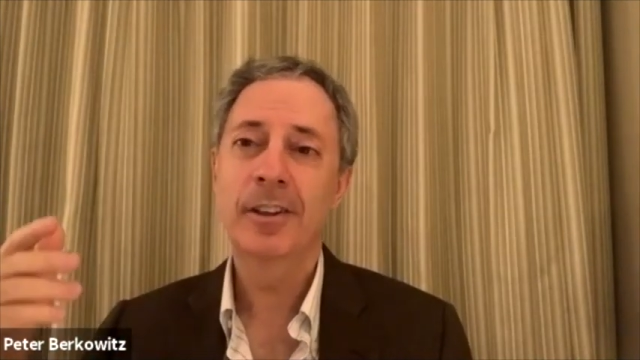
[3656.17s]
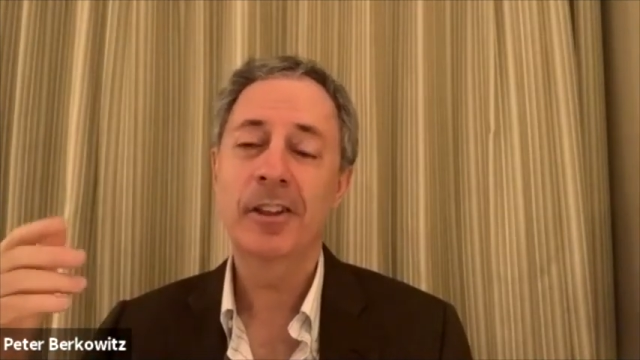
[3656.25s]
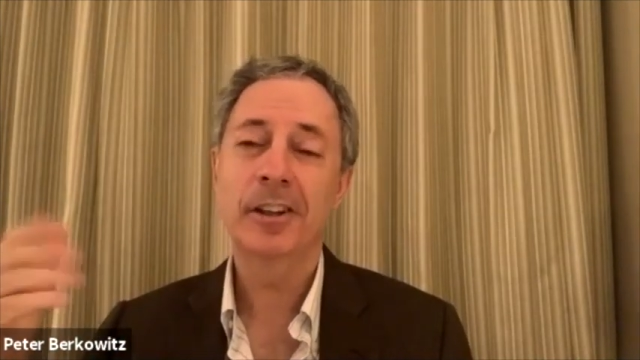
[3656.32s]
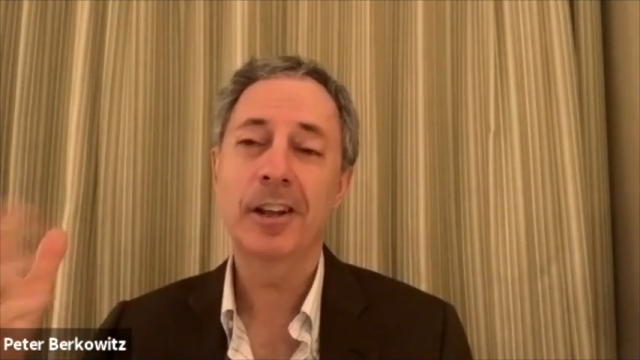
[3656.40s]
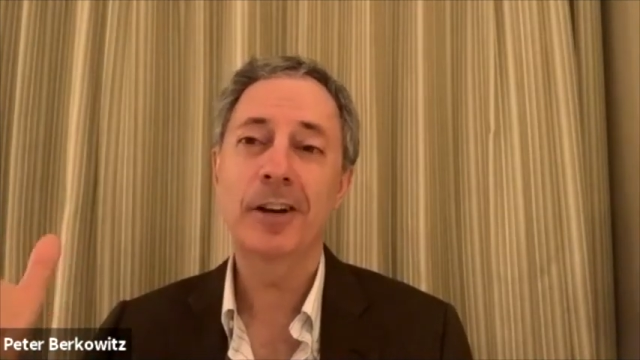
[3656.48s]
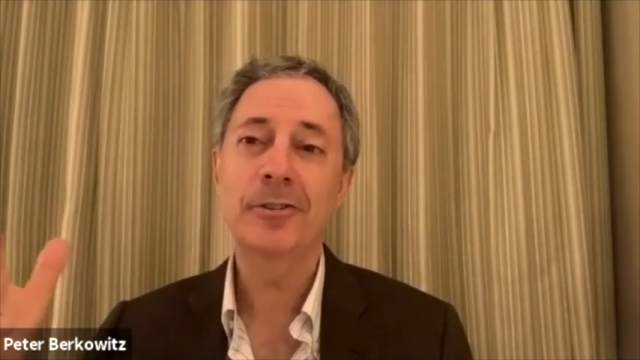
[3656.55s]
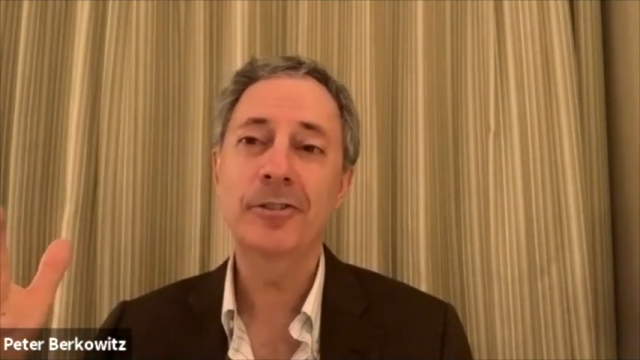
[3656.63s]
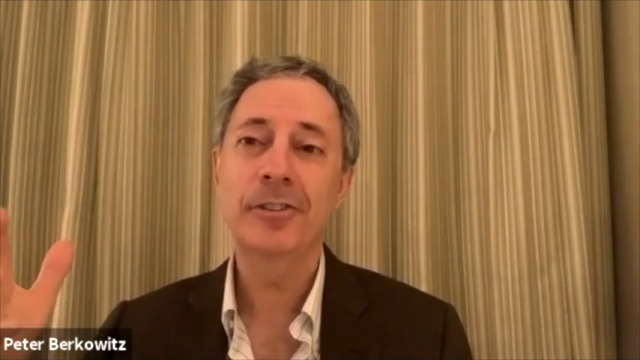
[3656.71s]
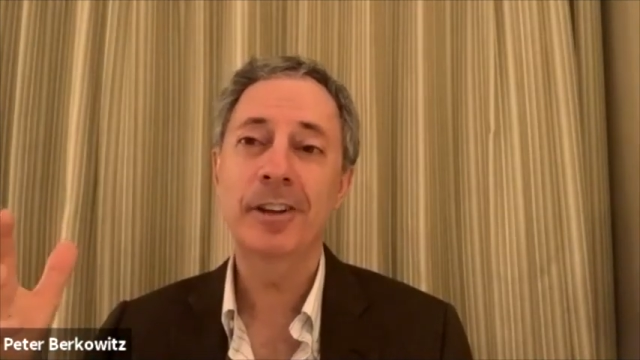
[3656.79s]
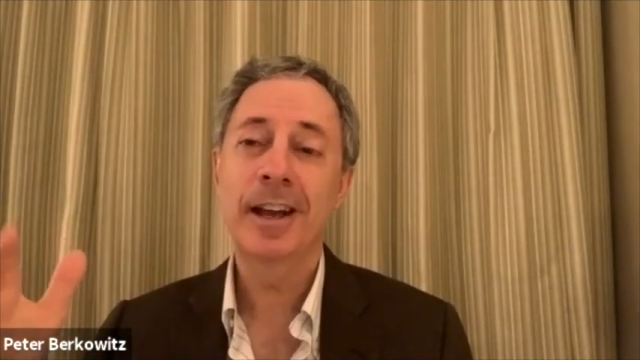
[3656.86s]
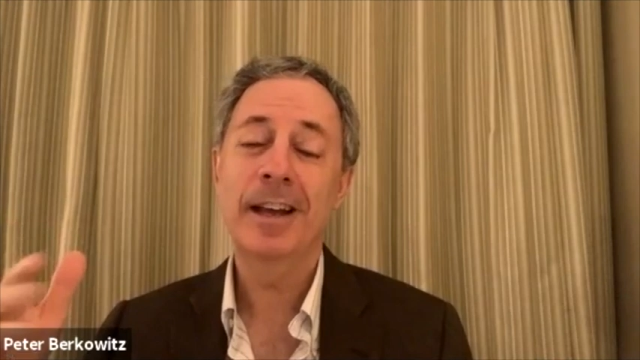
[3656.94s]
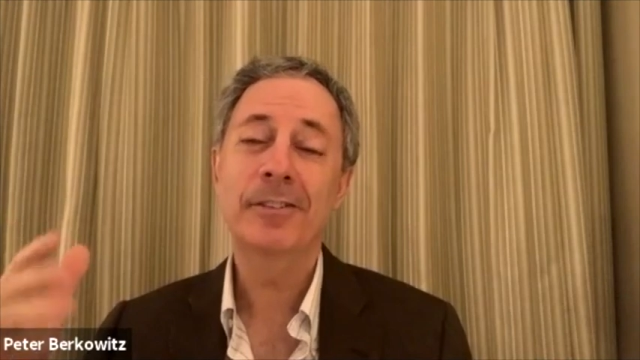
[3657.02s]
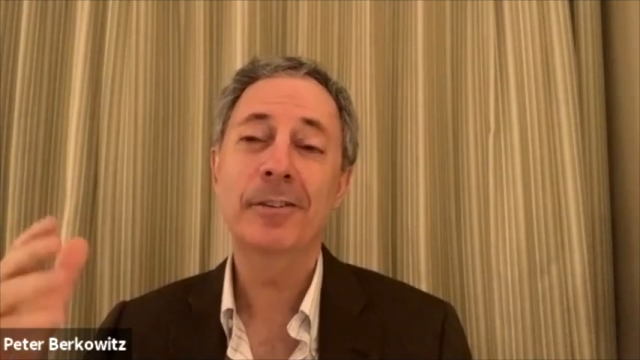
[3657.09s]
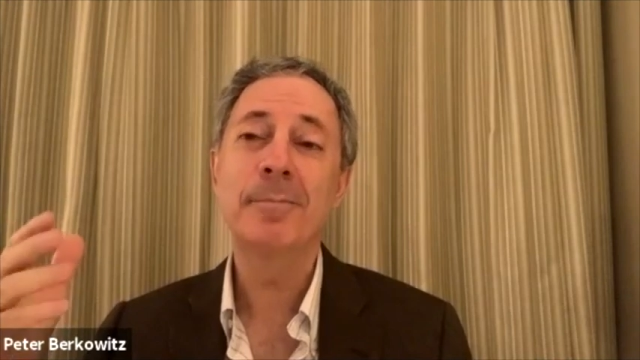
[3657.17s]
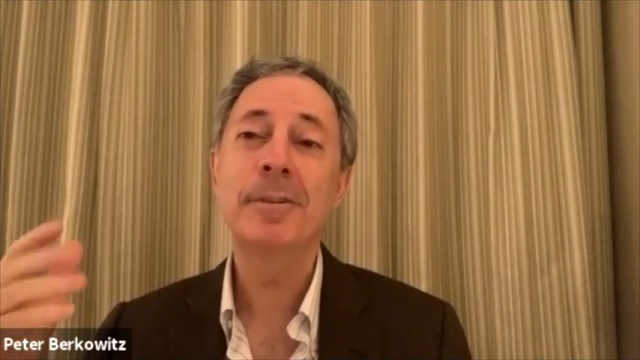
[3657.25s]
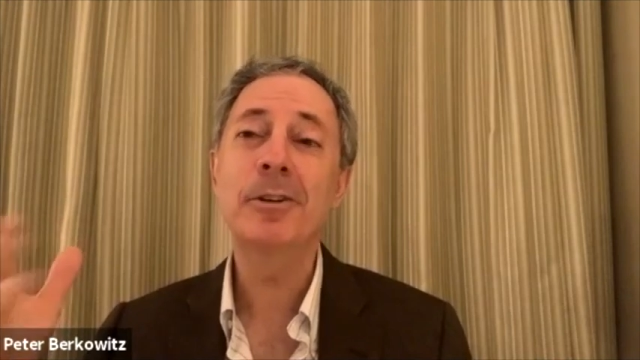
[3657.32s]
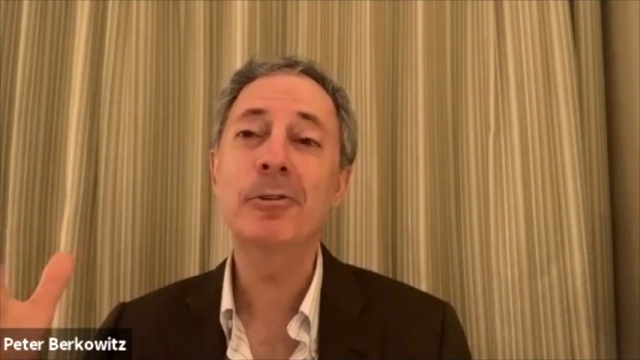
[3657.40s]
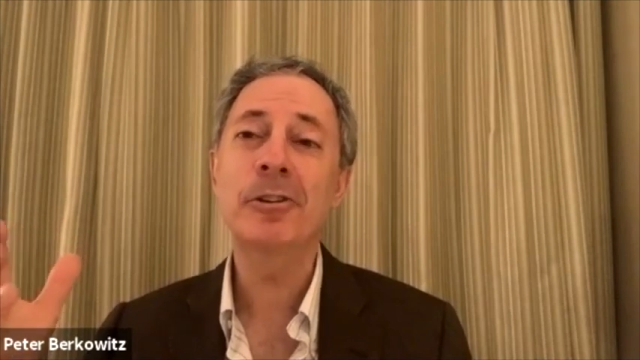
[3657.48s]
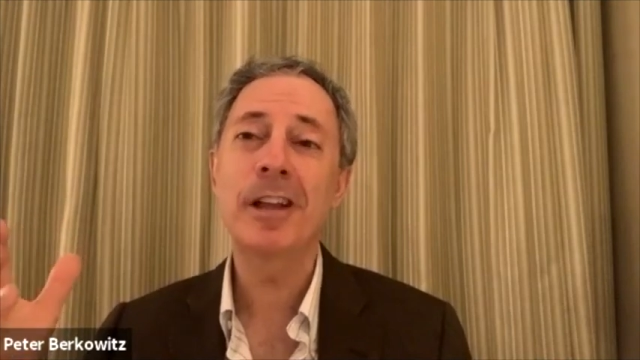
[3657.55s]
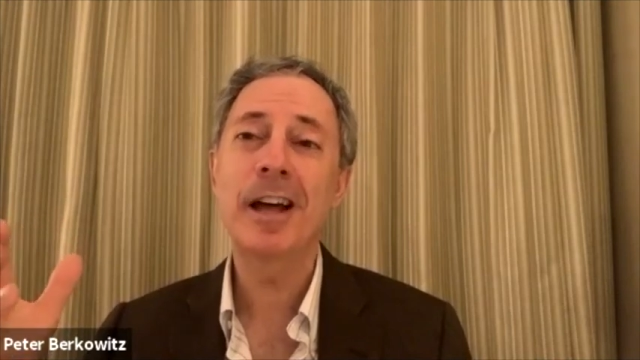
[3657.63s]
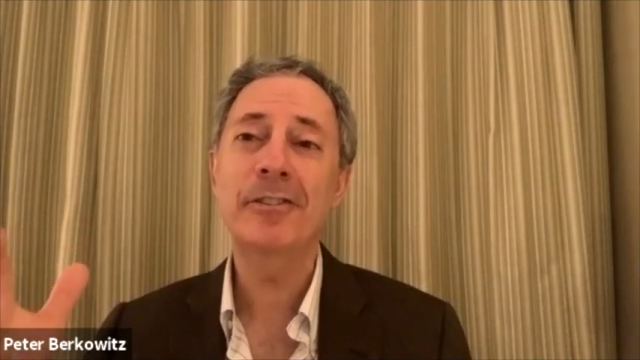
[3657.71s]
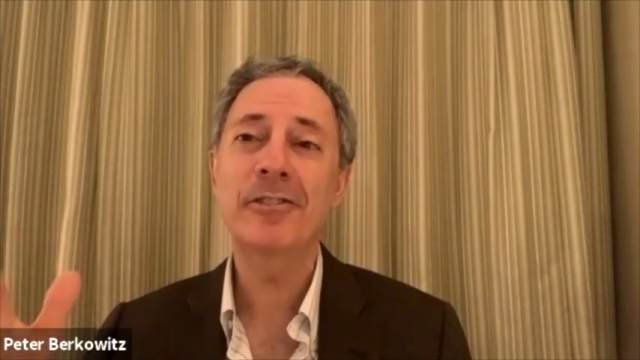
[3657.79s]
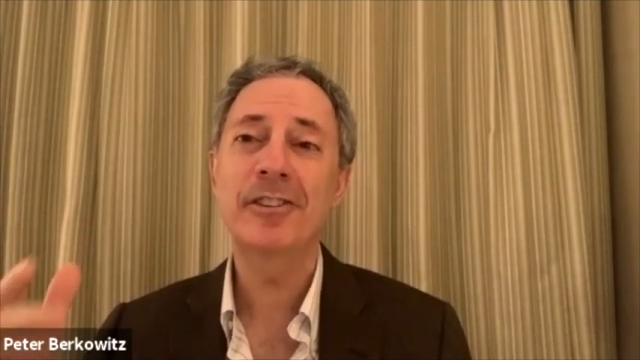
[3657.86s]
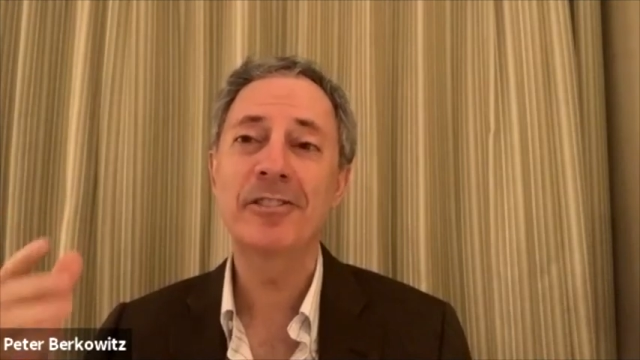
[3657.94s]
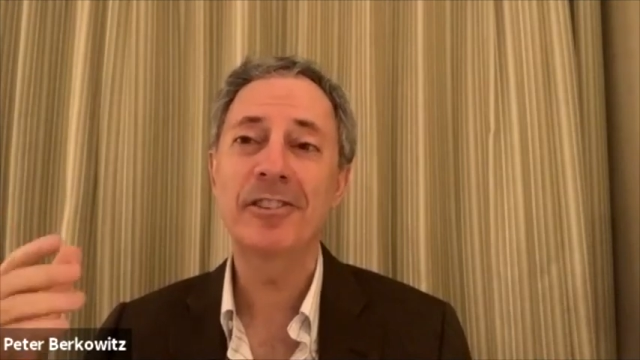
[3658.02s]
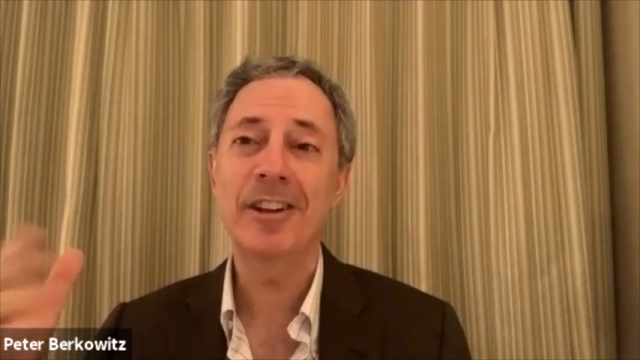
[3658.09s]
has a middle class that's